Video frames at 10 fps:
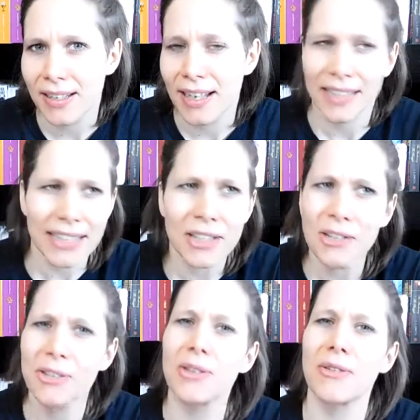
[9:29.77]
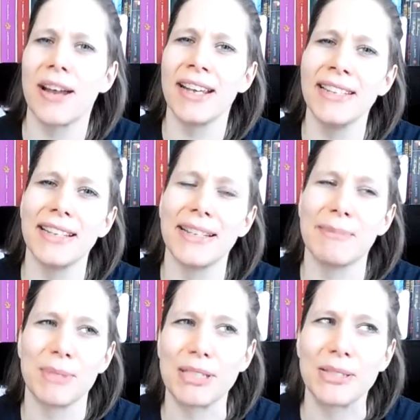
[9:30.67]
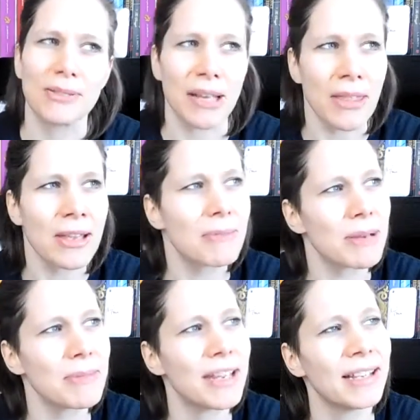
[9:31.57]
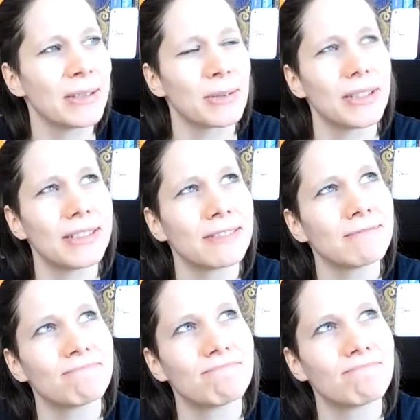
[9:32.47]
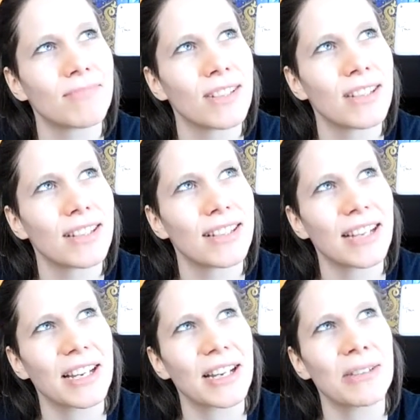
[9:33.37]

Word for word: I did not cry in that episode, I think maybe that's why.